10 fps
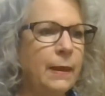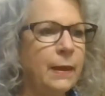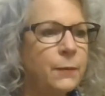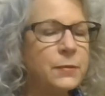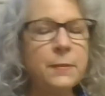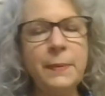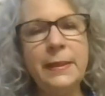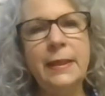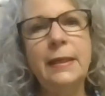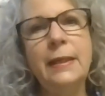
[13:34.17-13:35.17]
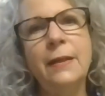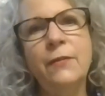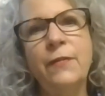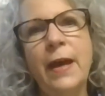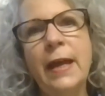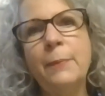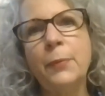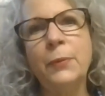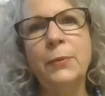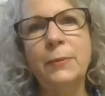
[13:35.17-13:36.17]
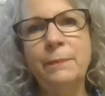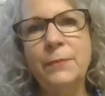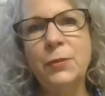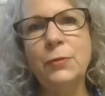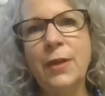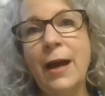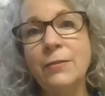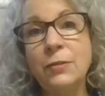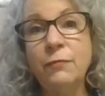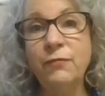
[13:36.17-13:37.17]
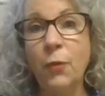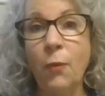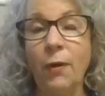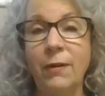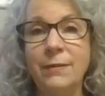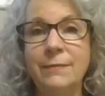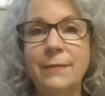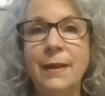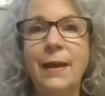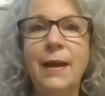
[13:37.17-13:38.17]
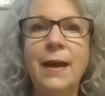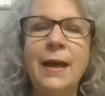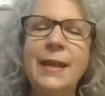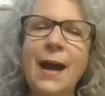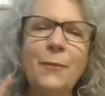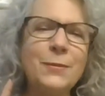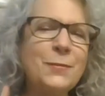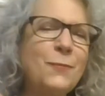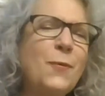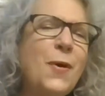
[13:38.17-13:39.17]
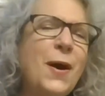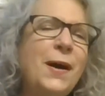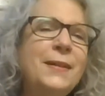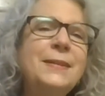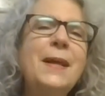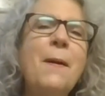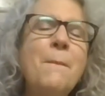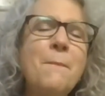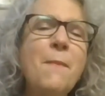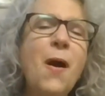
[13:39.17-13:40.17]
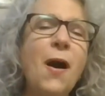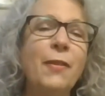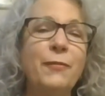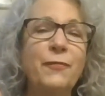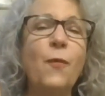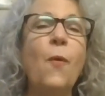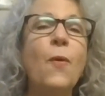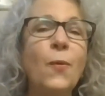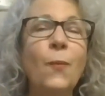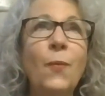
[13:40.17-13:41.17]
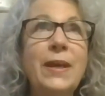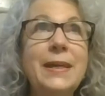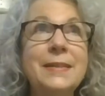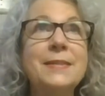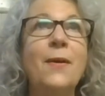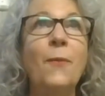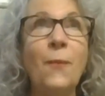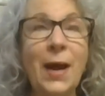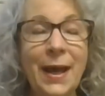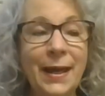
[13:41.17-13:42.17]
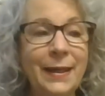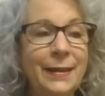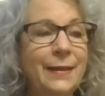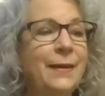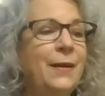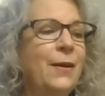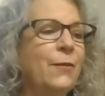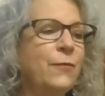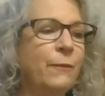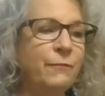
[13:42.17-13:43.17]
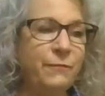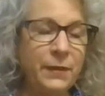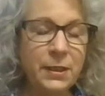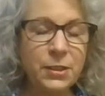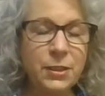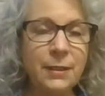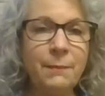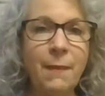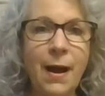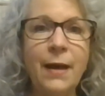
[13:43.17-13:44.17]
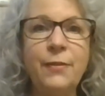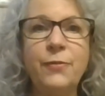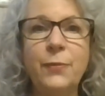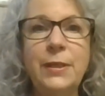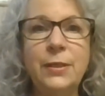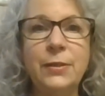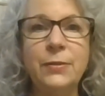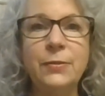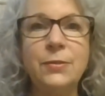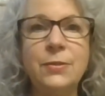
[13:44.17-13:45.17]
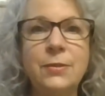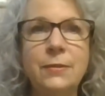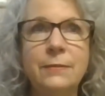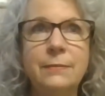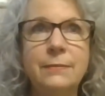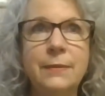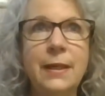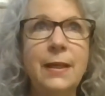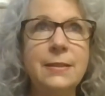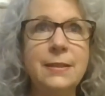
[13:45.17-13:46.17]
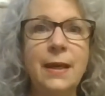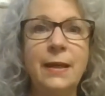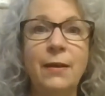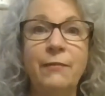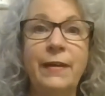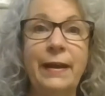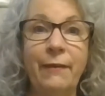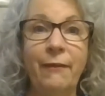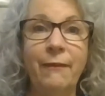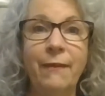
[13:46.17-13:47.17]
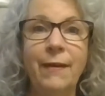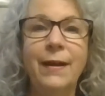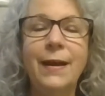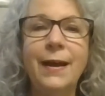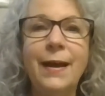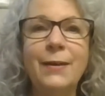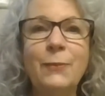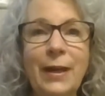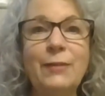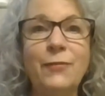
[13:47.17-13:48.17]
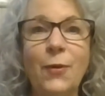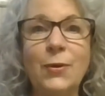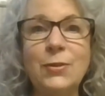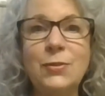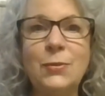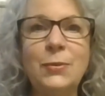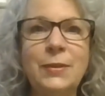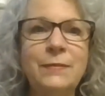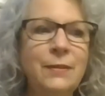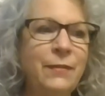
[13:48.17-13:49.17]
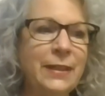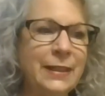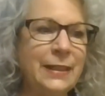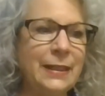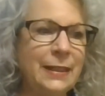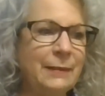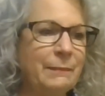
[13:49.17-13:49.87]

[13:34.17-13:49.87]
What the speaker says: It was the beginning of April 2004, and I was 1 month, 4 weeks away from finishing my 3 years, can I say, of hell at Wake Forest School of Divinity.